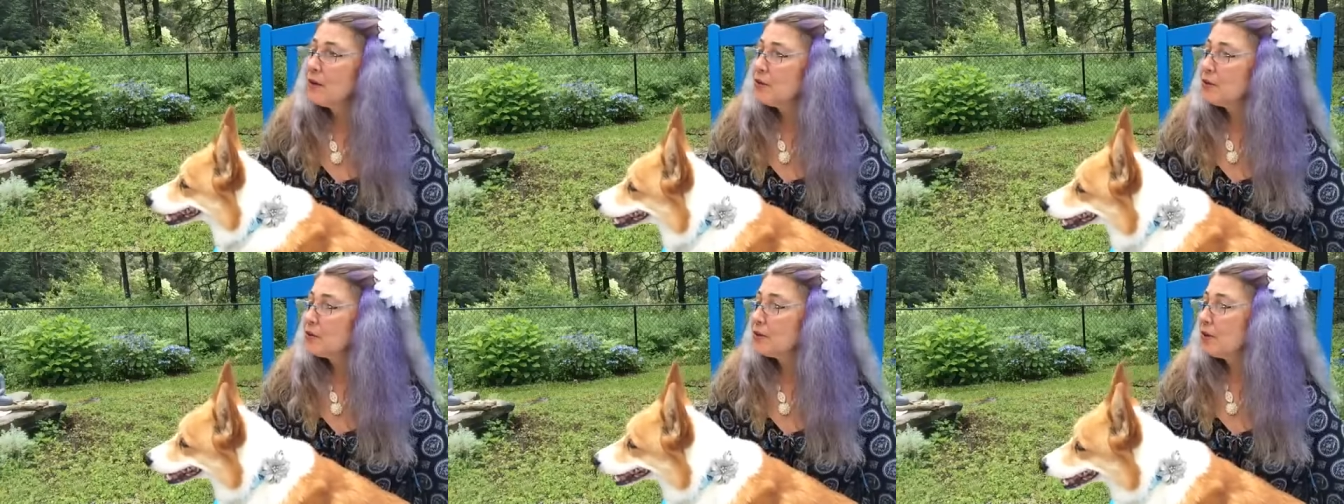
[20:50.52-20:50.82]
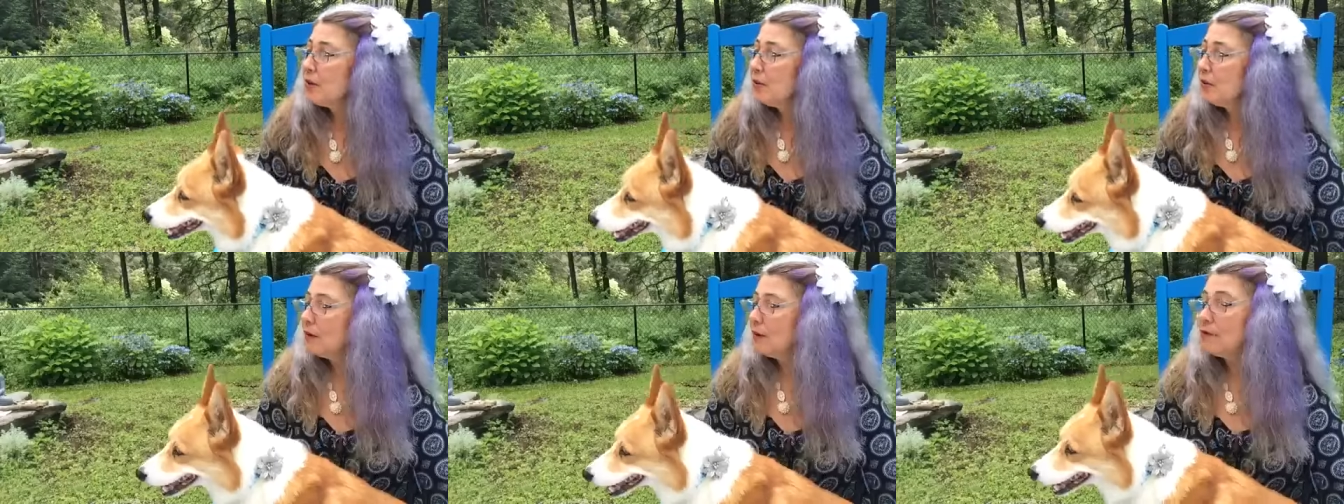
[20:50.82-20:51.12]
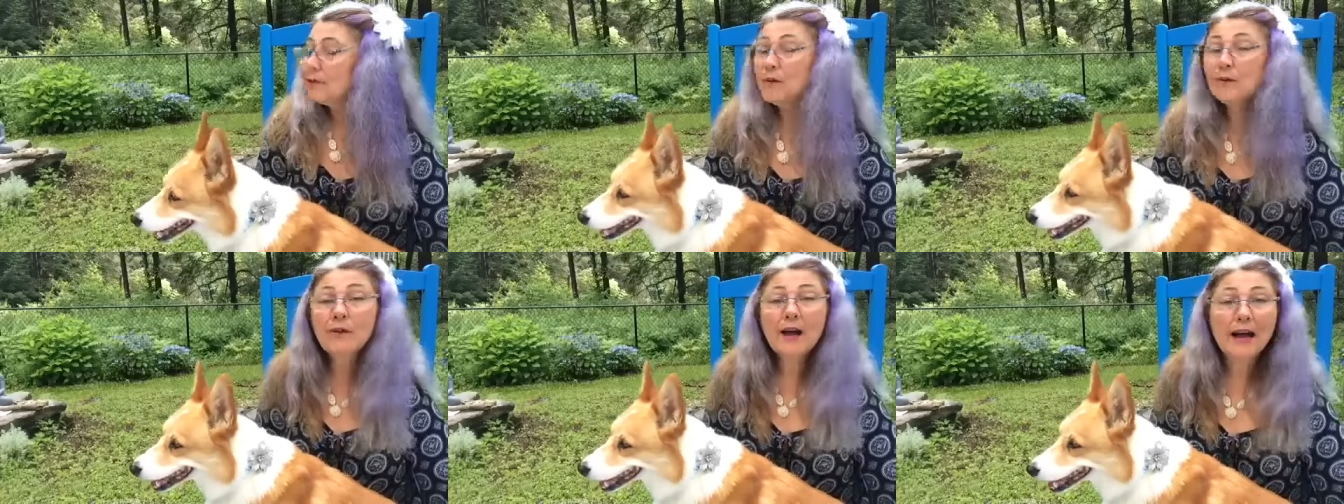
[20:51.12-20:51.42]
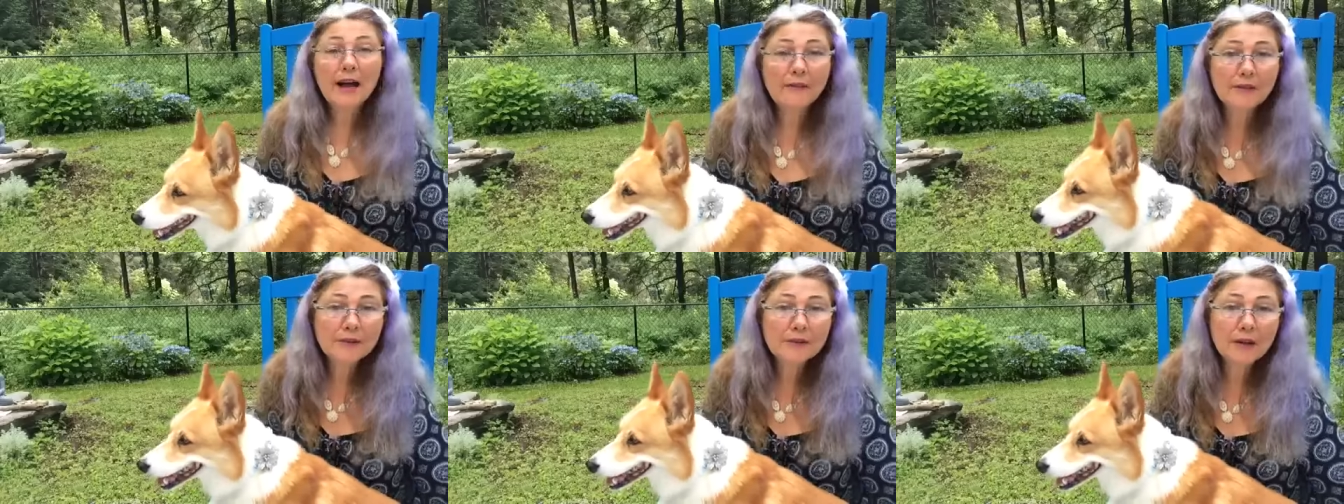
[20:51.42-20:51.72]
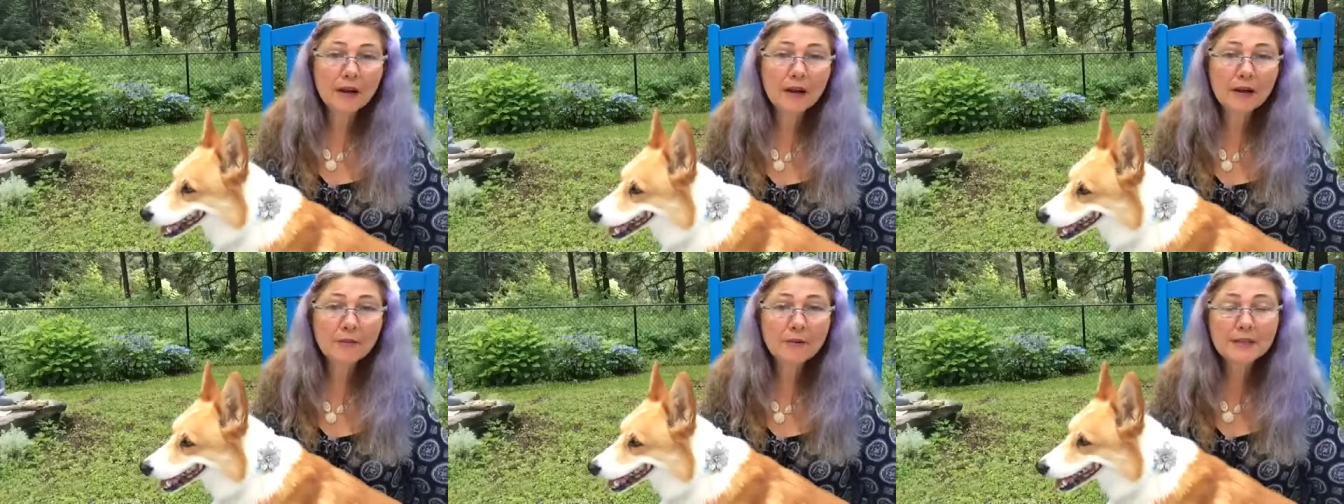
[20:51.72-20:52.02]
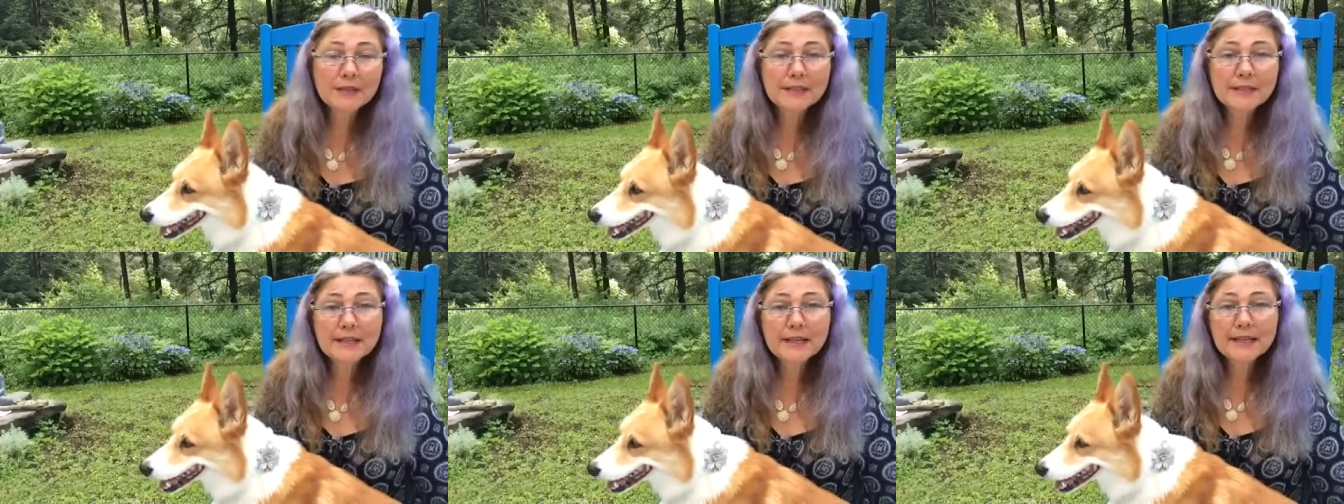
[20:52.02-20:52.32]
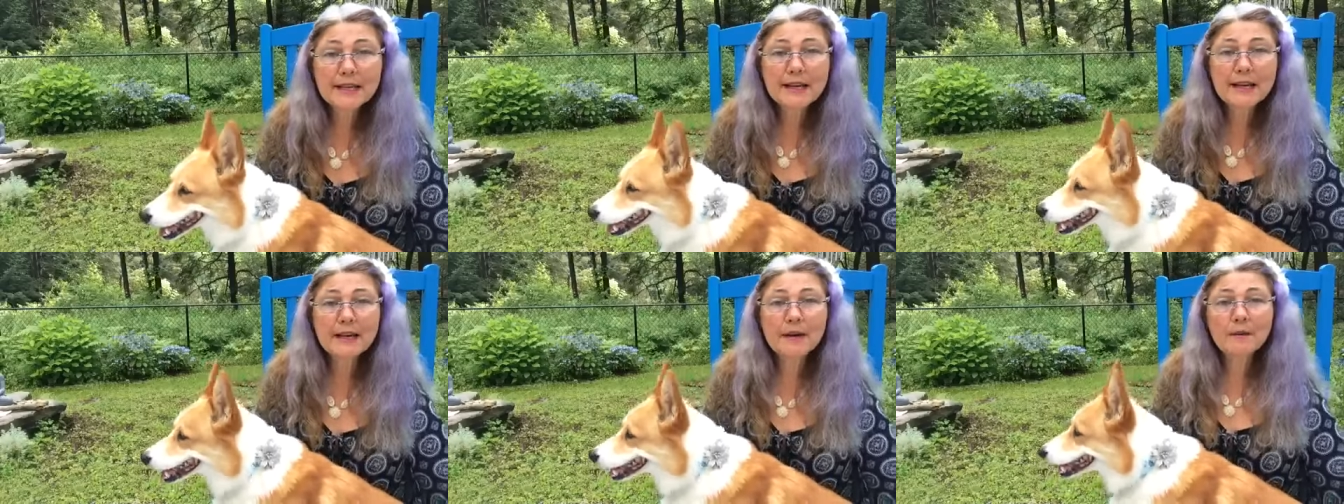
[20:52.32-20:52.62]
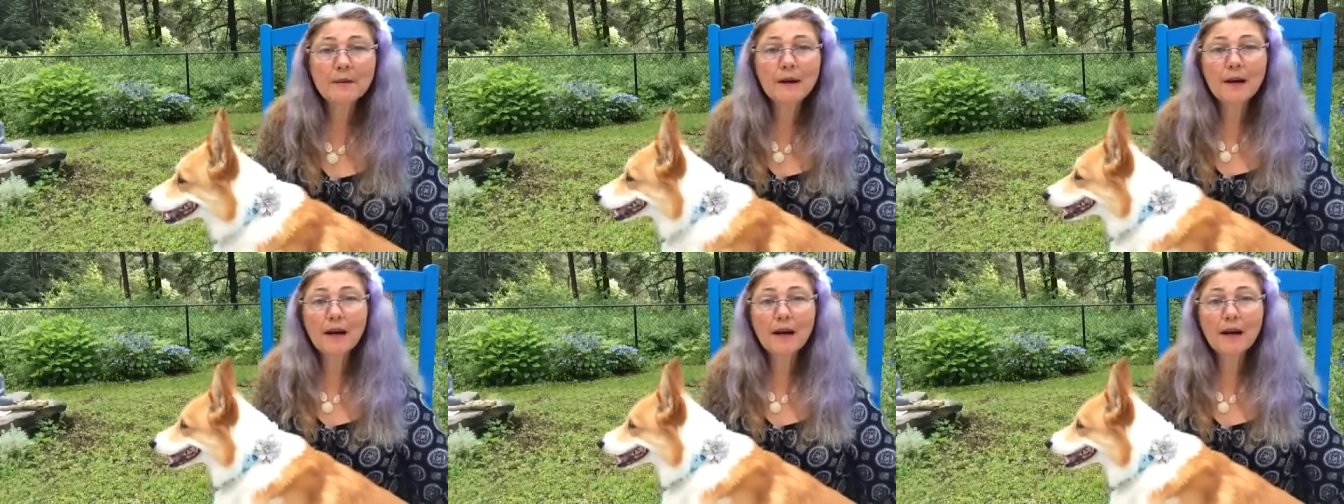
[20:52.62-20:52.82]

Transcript: So if you have a dog with DM,